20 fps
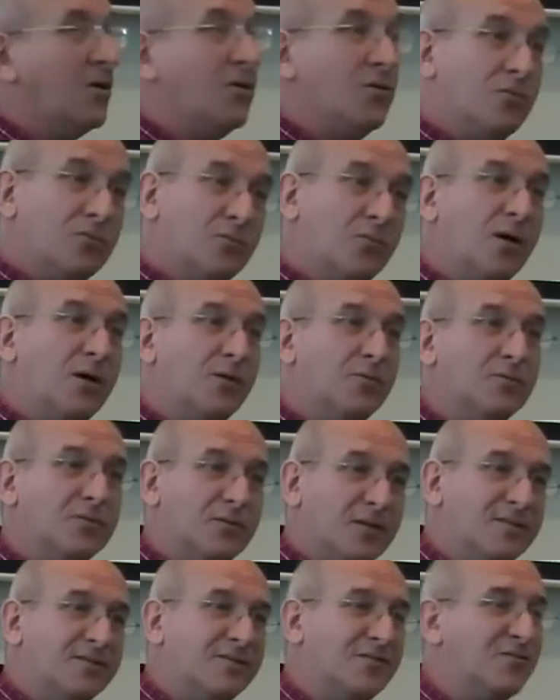Oh, wow,
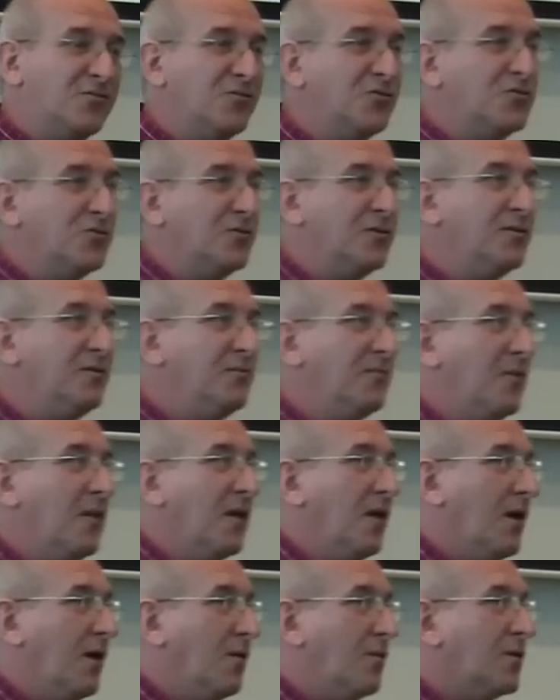that's unusual.
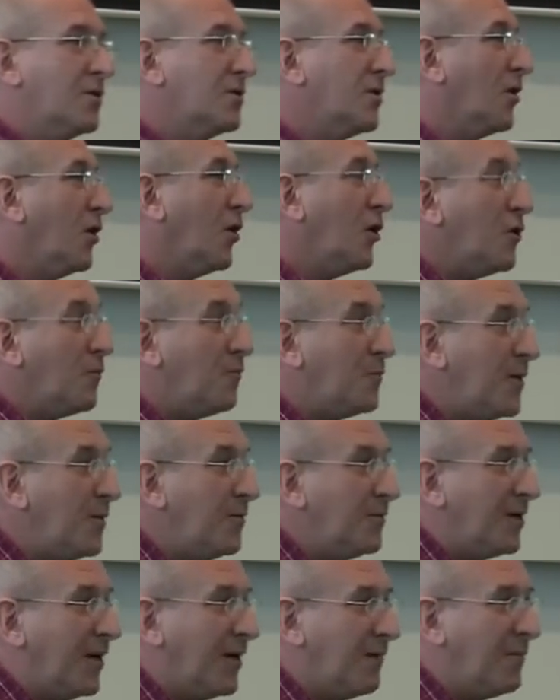Because a lot of
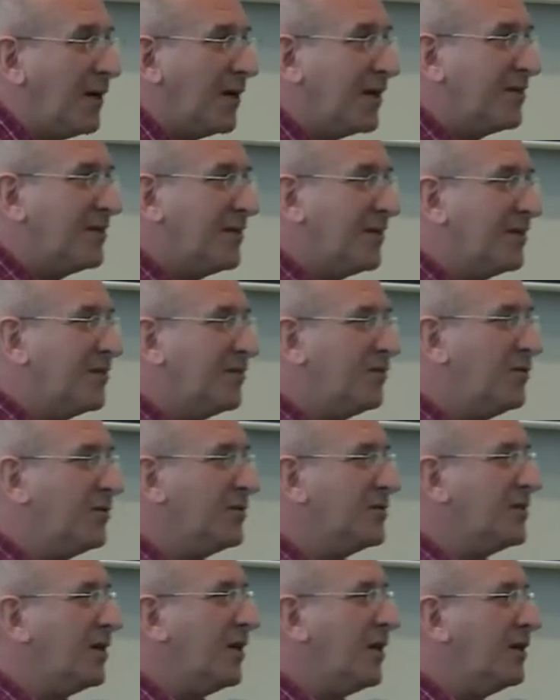people have Black & Decker
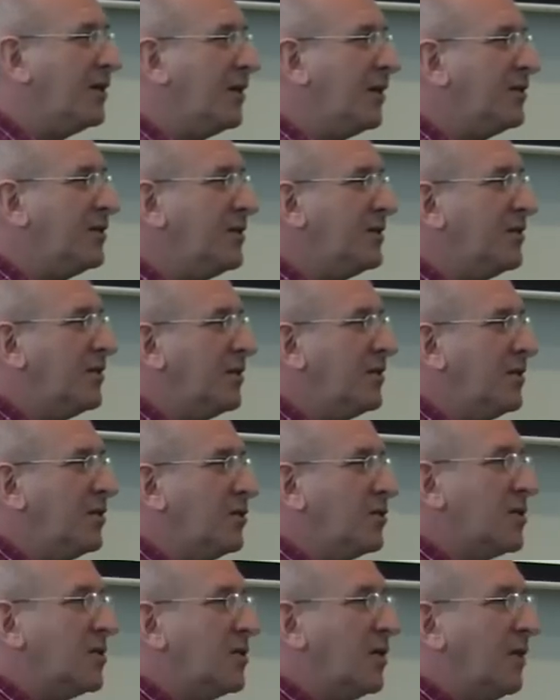drills, and
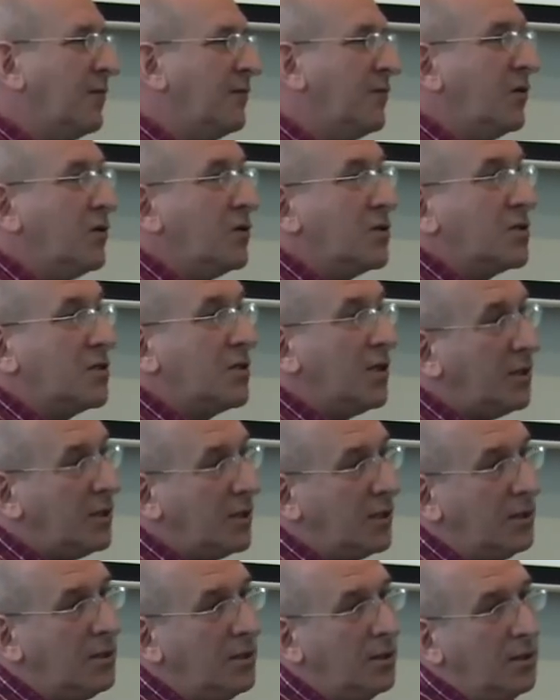they've done a
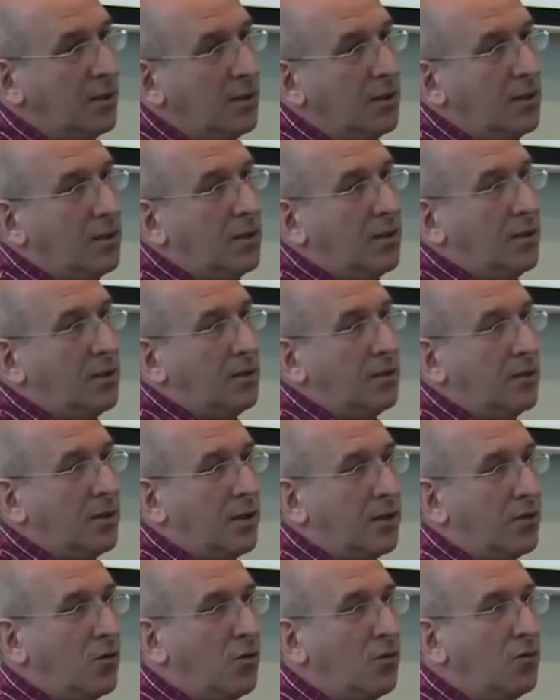study
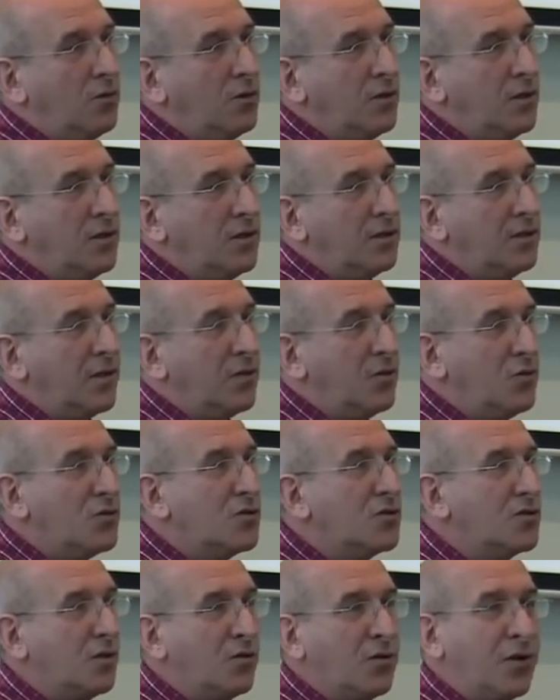that only they
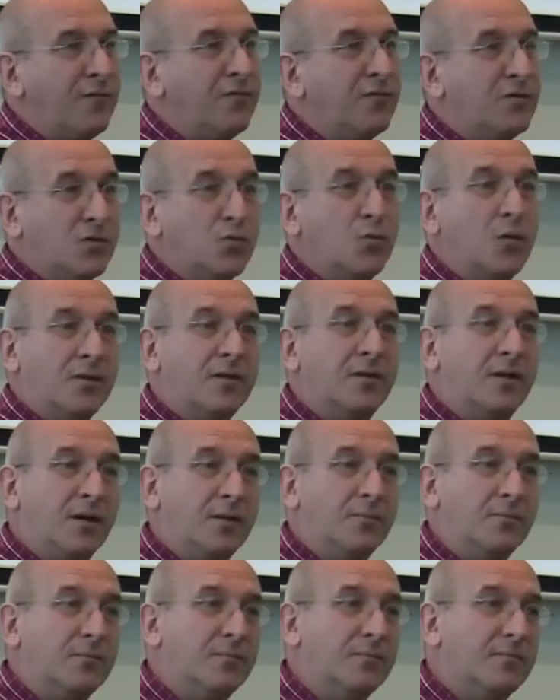use on average one
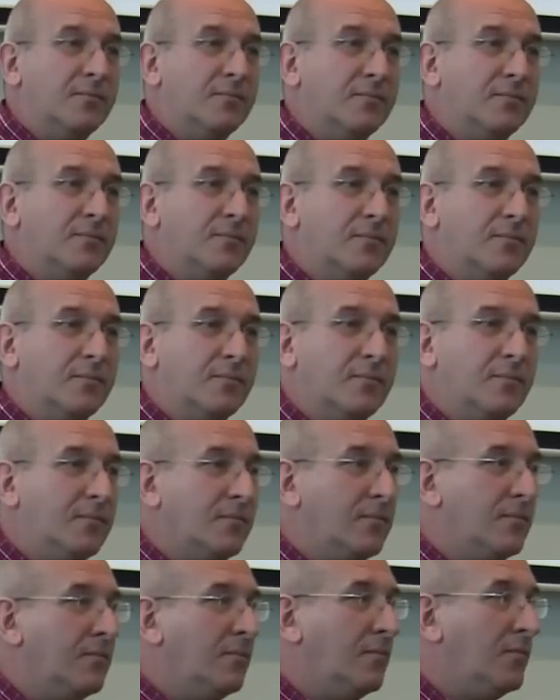time.
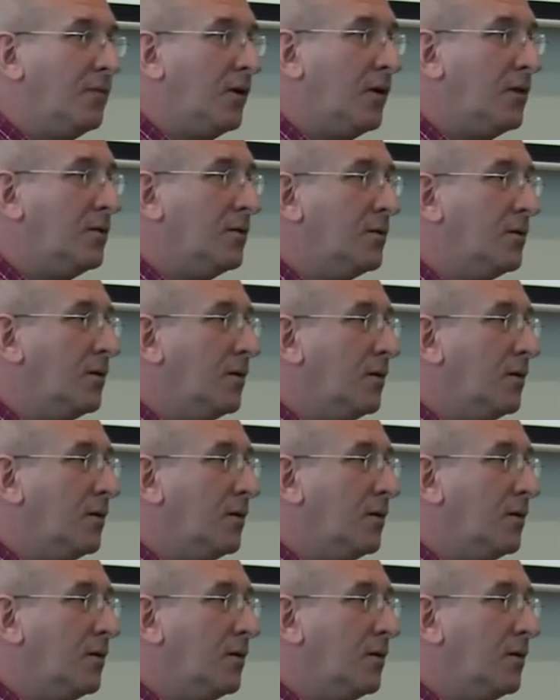Right?